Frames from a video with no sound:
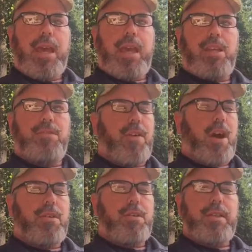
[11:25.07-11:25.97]
And his
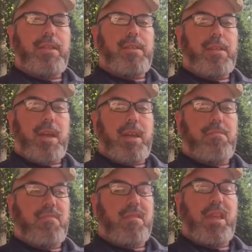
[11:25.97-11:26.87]
father didn't
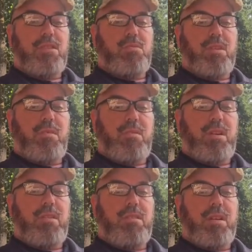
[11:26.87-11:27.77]
say, "Oh, that's a really
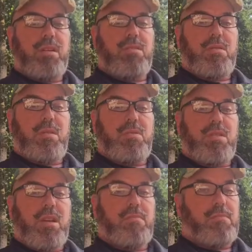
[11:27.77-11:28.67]
weird dream,
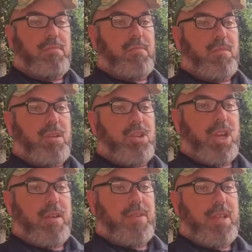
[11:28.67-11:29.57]
son. What did you
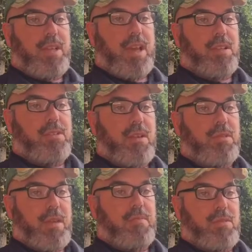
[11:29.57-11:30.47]
have to eat last night?
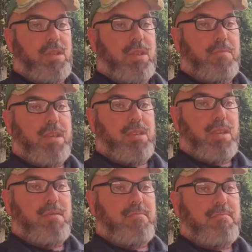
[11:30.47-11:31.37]
Was it the
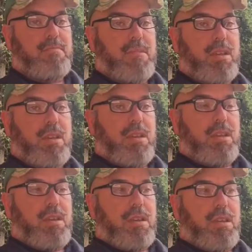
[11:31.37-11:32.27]
pizza?"
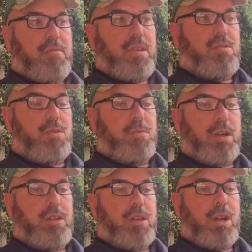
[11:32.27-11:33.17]
The pizza was
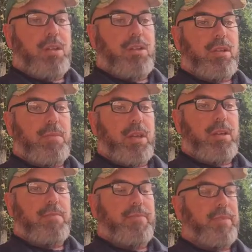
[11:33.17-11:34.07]
probably talking to you, buddy.